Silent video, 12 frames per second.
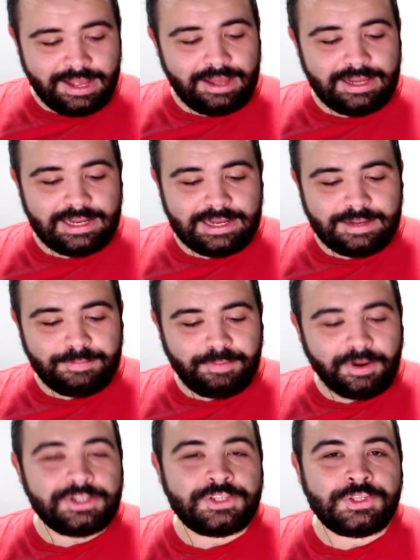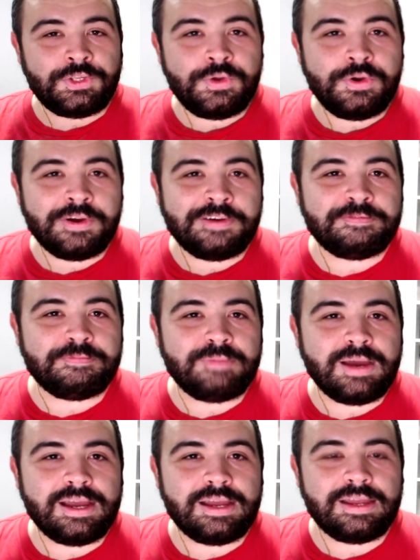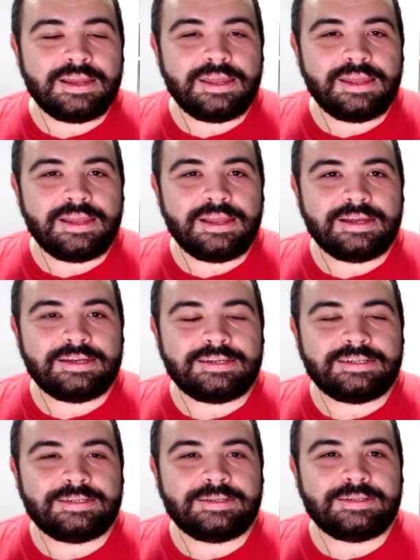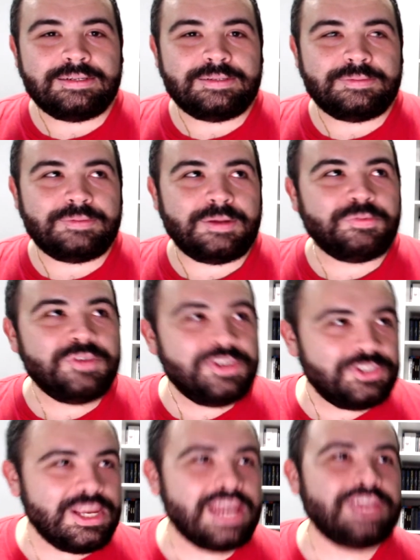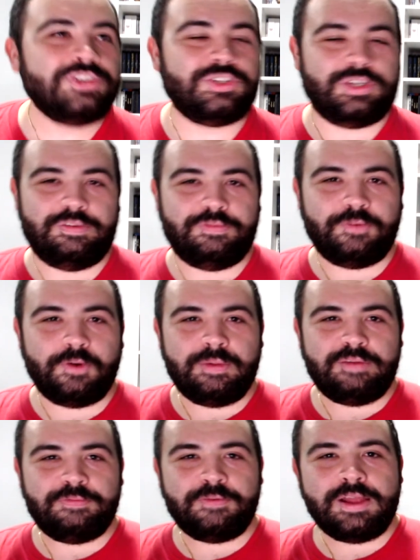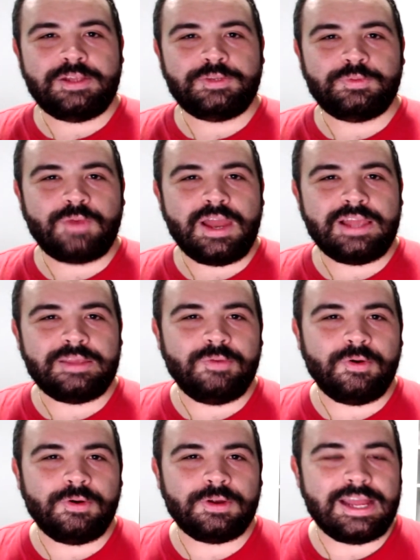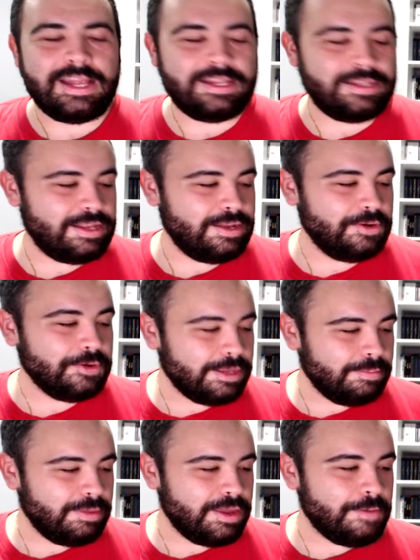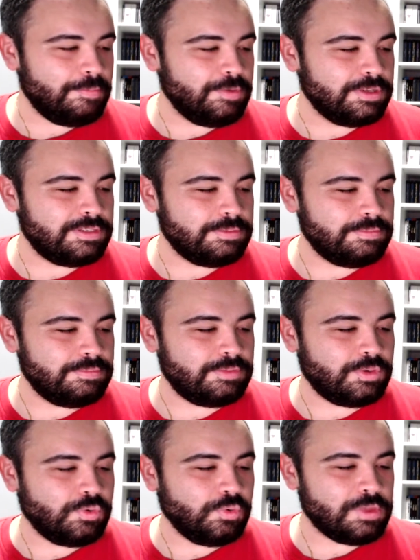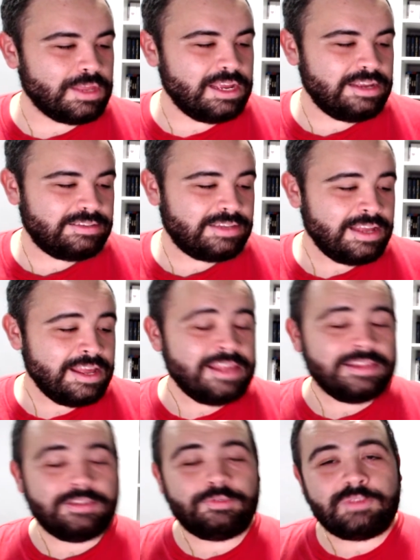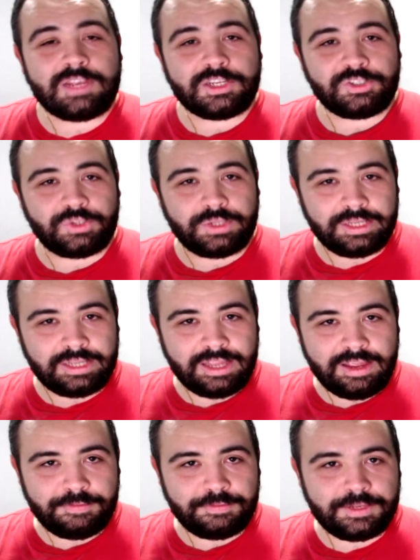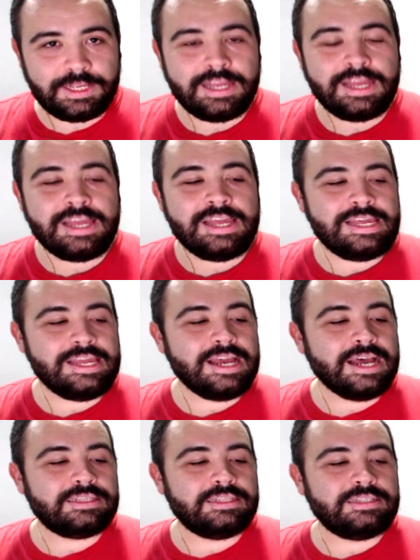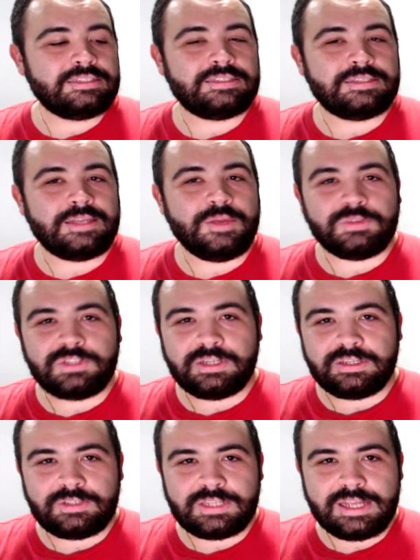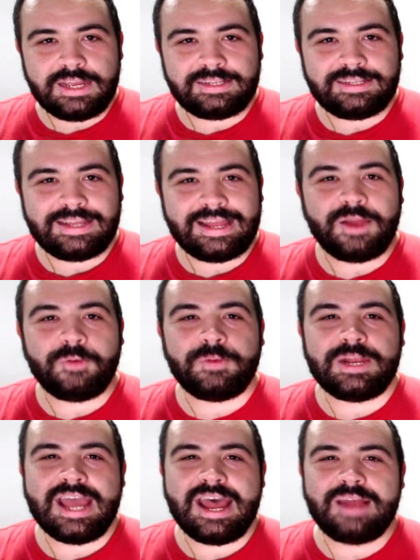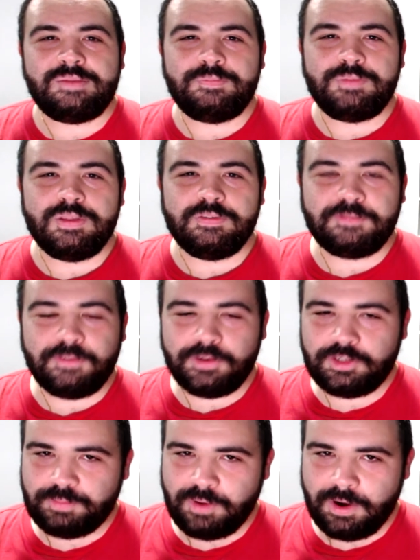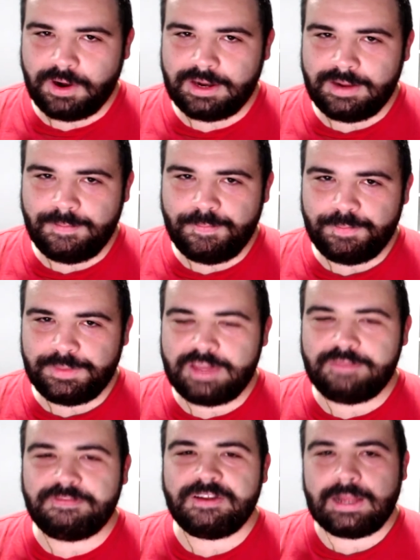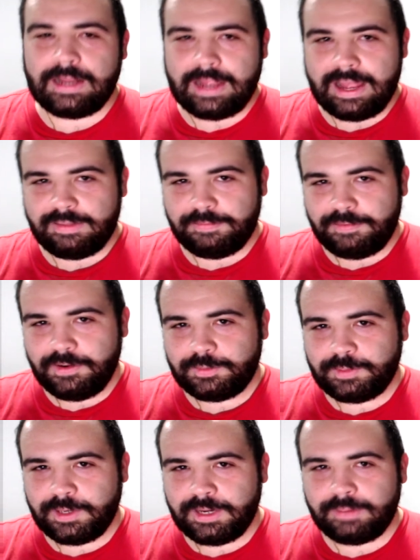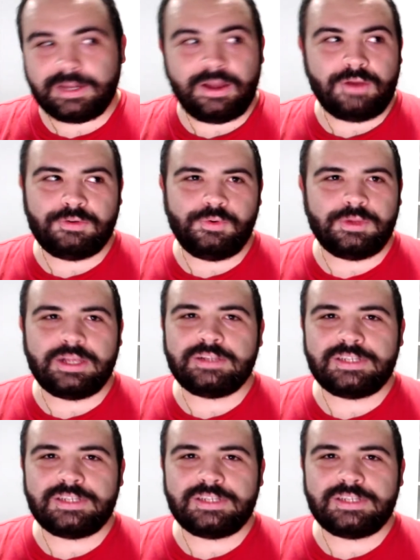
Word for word: Uh, part 2 of my uh, appreciation for my friend Riley Moore and hooking me up with some cool things. This was actually a gift. He got this, he wasn't going to see it, and I already had the first part he found out I had the first part, I'm like, oh, cool, I'll